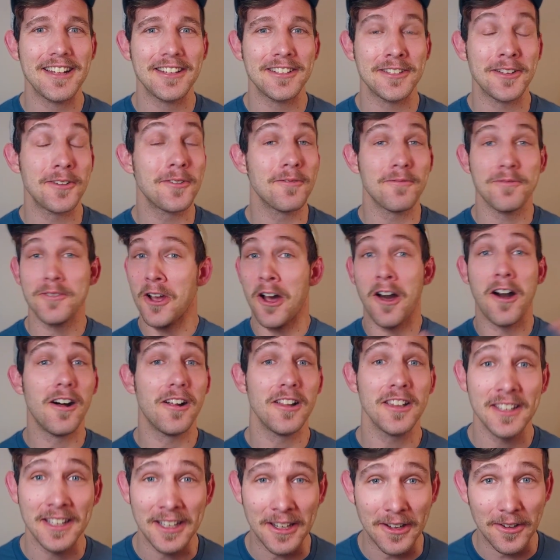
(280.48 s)
So
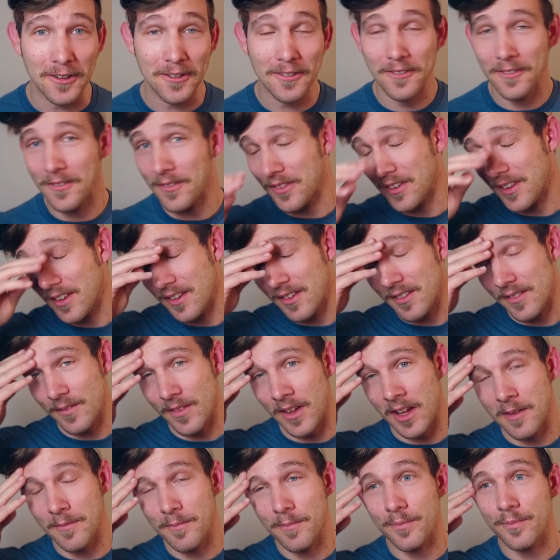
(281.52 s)
call it out.
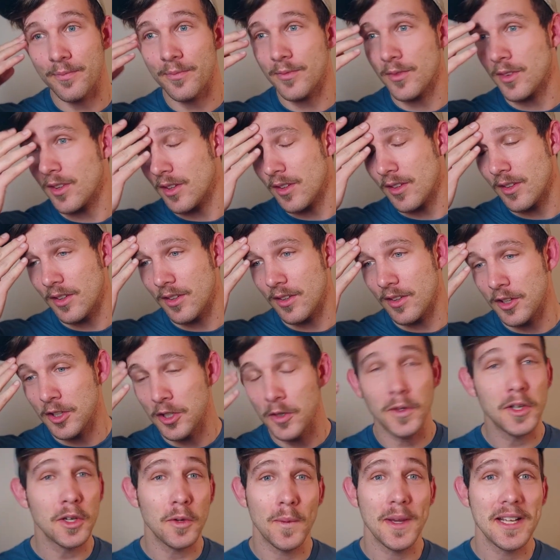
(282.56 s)
You
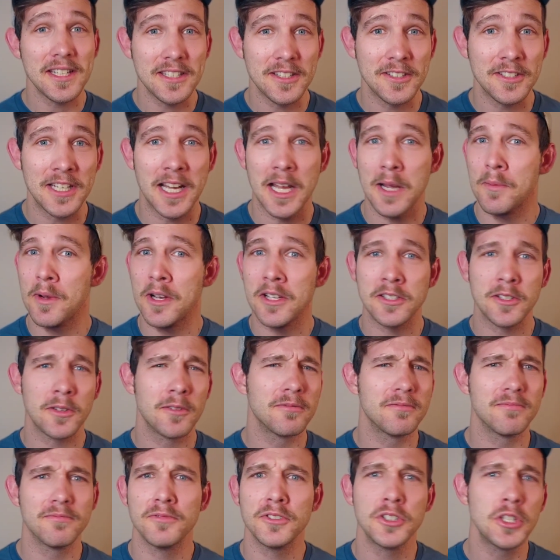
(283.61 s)
don't want to waste their time, right? So
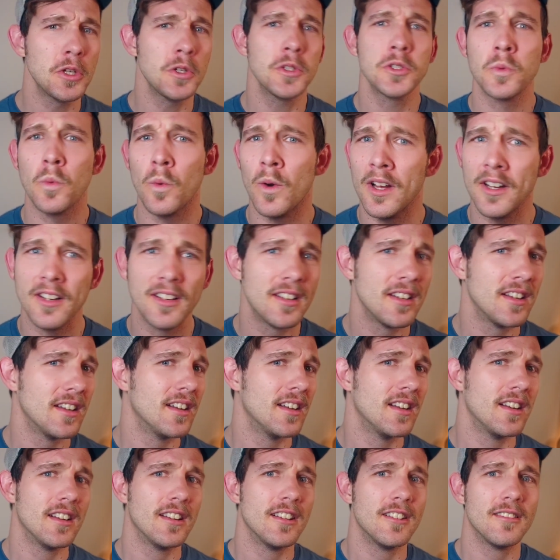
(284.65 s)
choose one
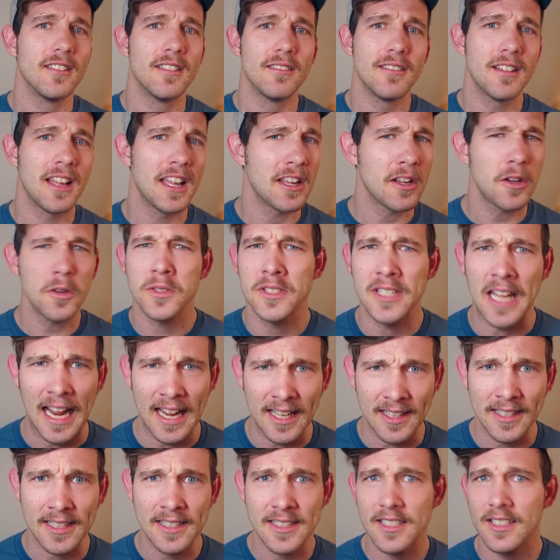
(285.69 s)
and go
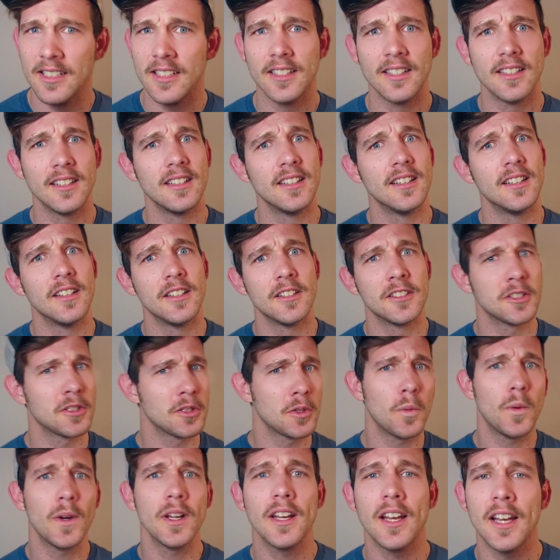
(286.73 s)
silent. So the
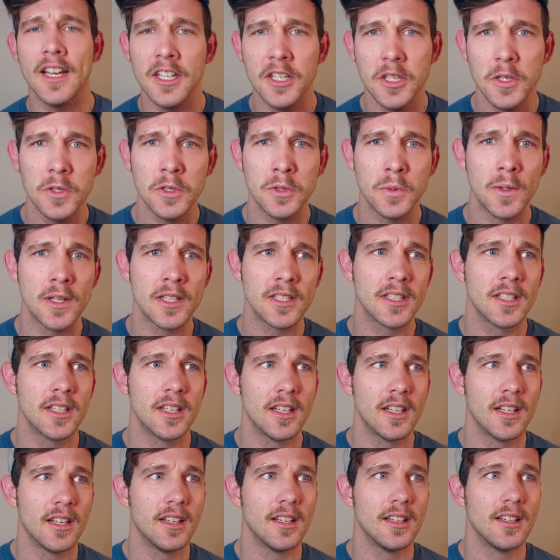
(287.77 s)
one I used was,
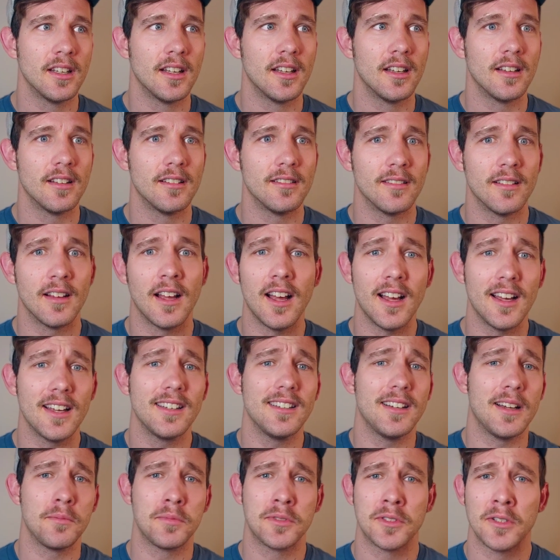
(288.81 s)
hi,
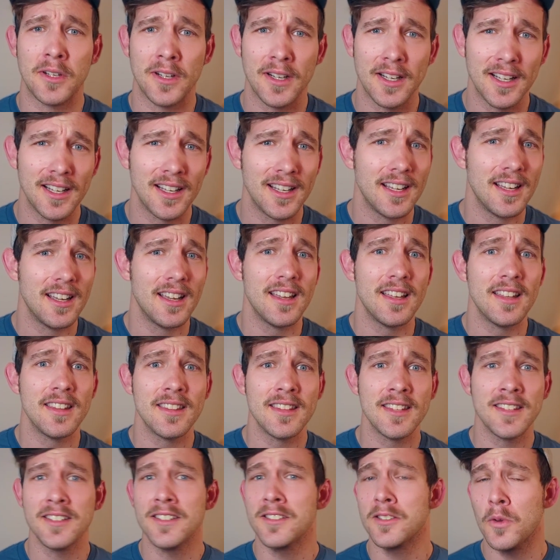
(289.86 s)
I'm sorry.
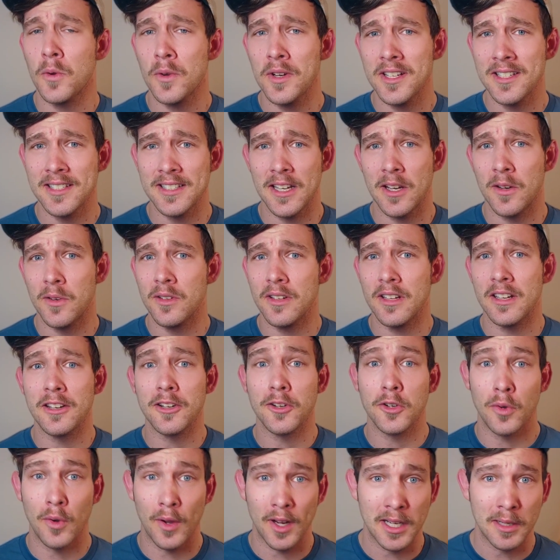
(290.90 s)
This is going to sound
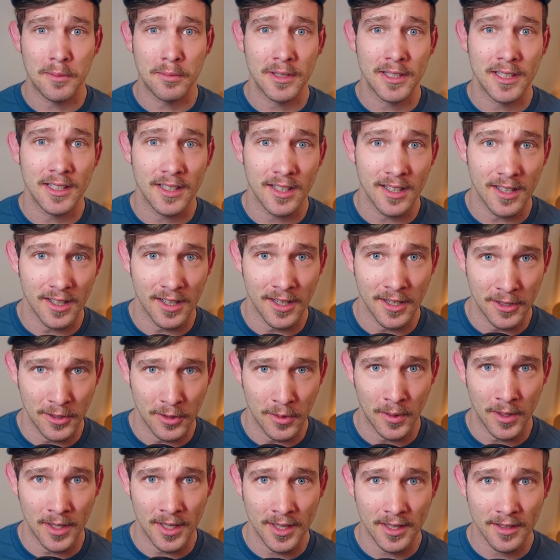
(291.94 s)
incredibly
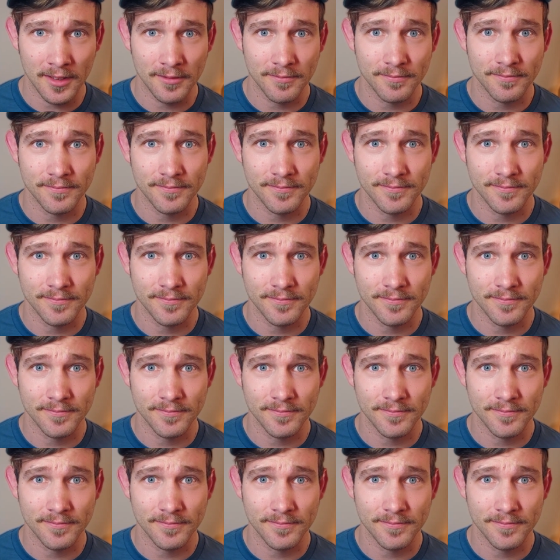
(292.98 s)
annoying.